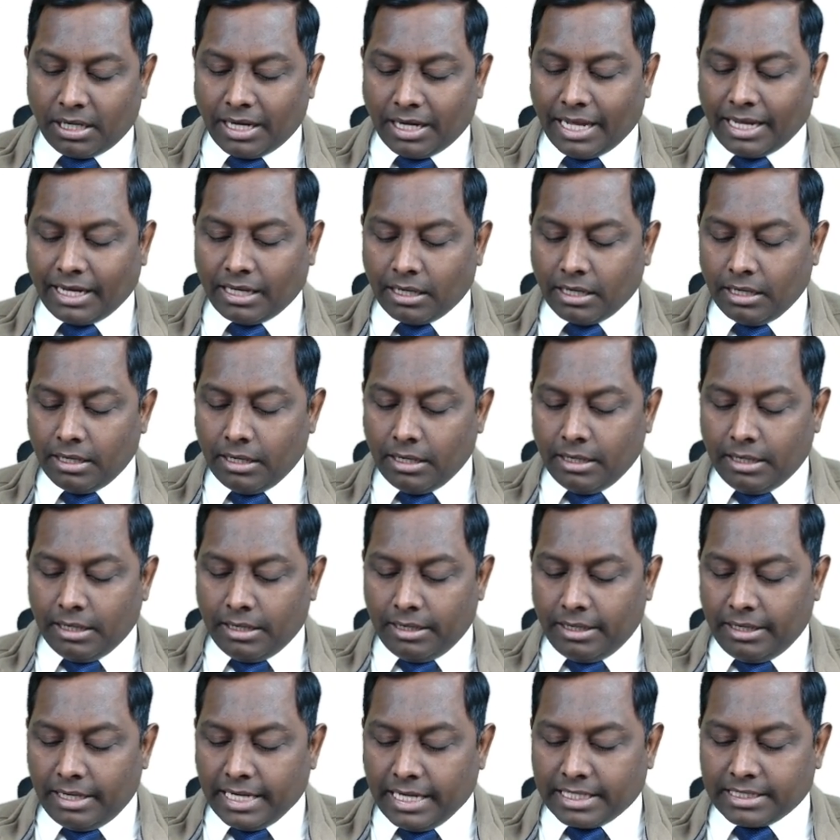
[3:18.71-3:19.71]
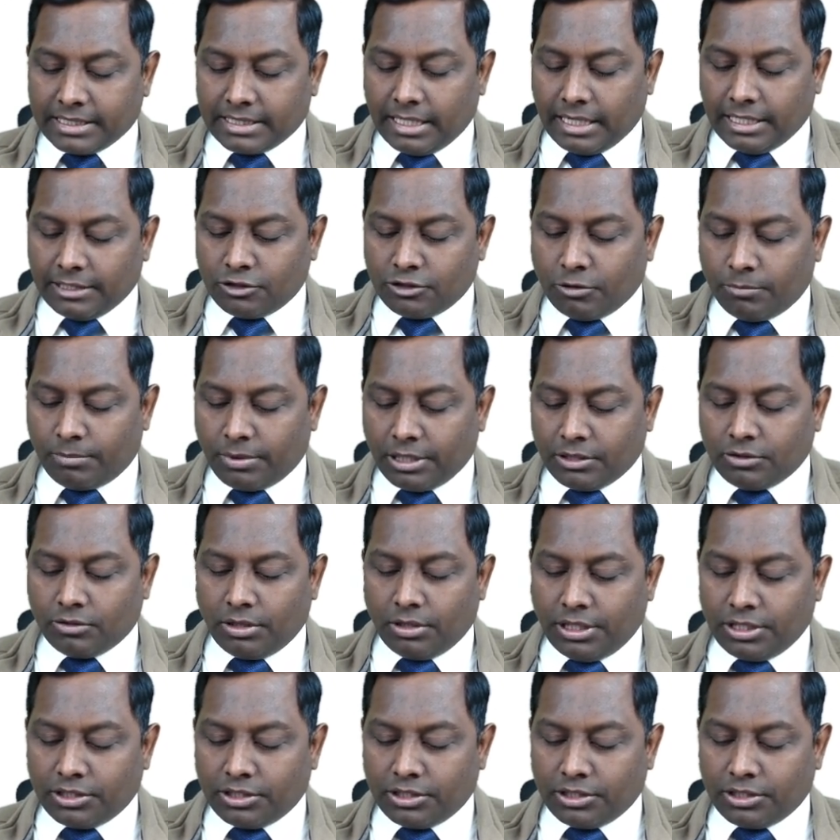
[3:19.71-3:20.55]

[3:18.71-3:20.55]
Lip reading: like dexlansoprazole.